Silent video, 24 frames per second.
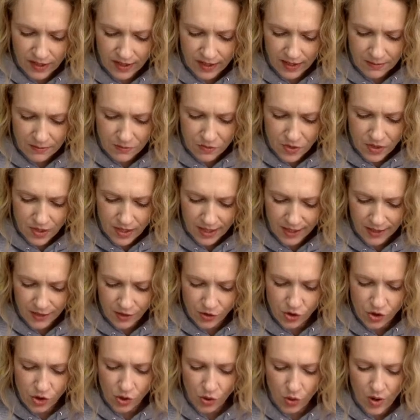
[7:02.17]
and I'm really
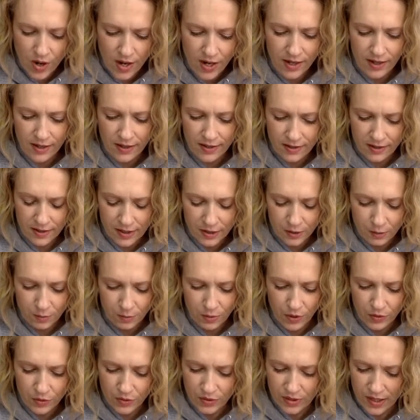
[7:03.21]
enjoying this
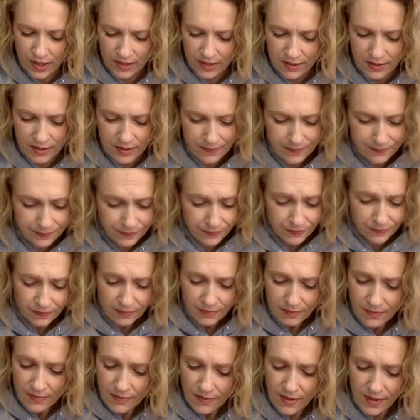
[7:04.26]
process.
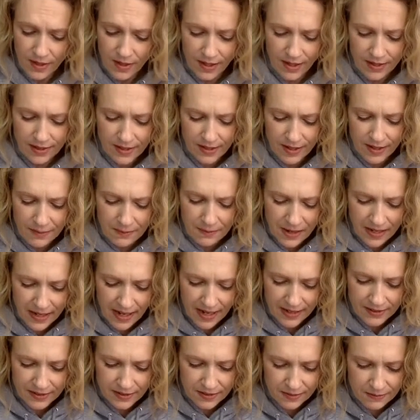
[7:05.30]
I think I might
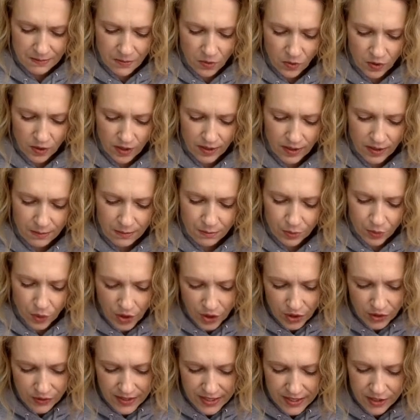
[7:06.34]
add some more
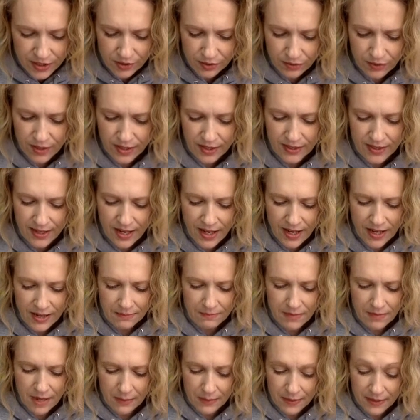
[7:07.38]
embroidery to it,
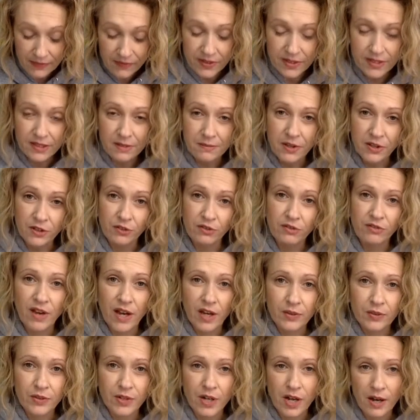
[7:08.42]
maybe even some other
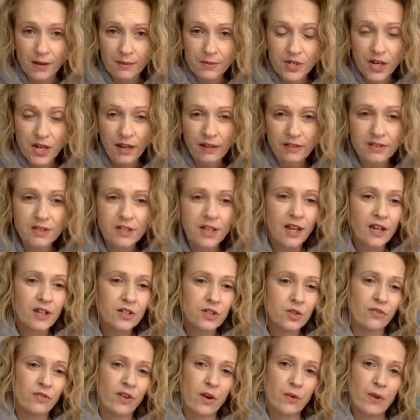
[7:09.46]
found objects.
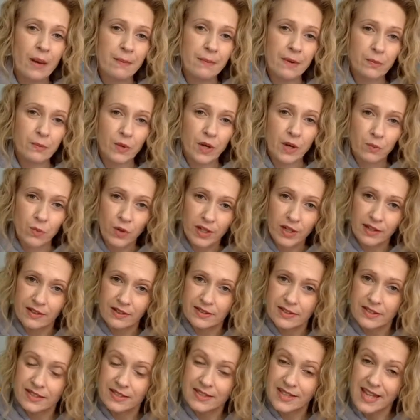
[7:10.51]
So if I wrap up what I'm working on
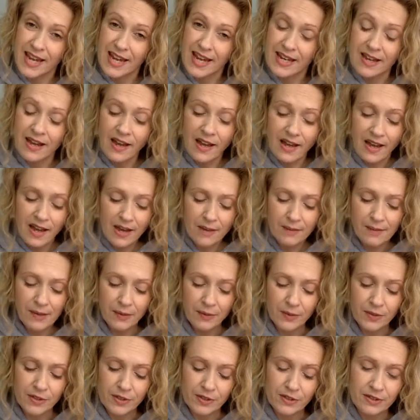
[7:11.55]
today, I might
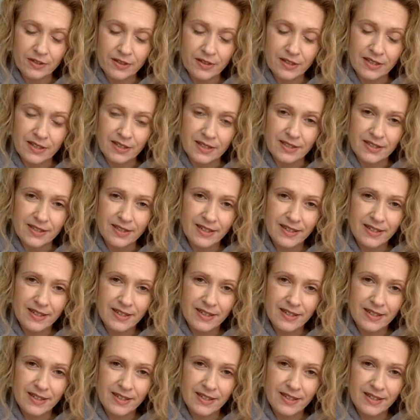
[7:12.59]
return to this